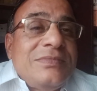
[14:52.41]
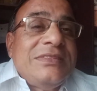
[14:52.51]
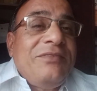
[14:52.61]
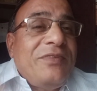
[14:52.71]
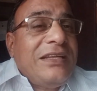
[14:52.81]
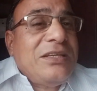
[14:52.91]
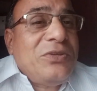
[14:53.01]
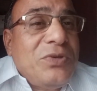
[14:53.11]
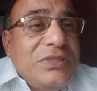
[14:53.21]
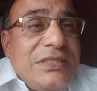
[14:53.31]
He felt the
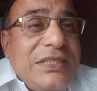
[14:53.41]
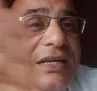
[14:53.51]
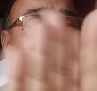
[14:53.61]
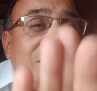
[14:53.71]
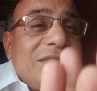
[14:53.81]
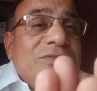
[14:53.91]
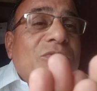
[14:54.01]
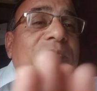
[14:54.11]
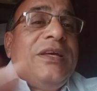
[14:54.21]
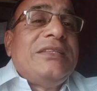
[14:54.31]
doors is shut.
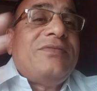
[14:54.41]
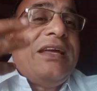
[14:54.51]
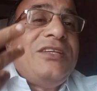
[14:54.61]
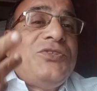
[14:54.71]
Nobody is wearing